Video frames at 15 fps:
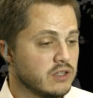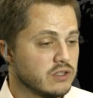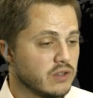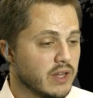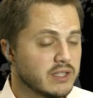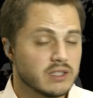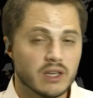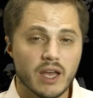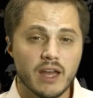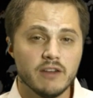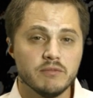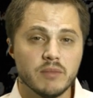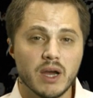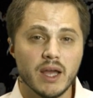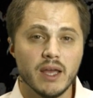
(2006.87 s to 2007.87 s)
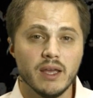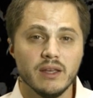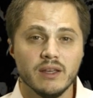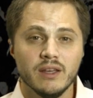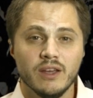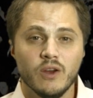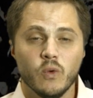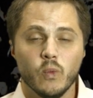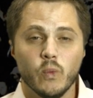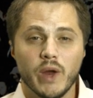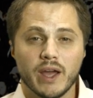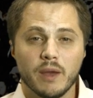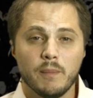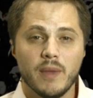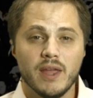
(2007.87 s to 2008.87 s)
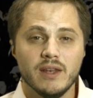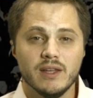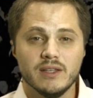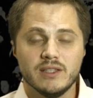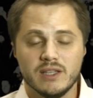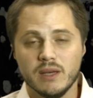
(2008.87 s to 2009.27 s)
So that's kind of my recommended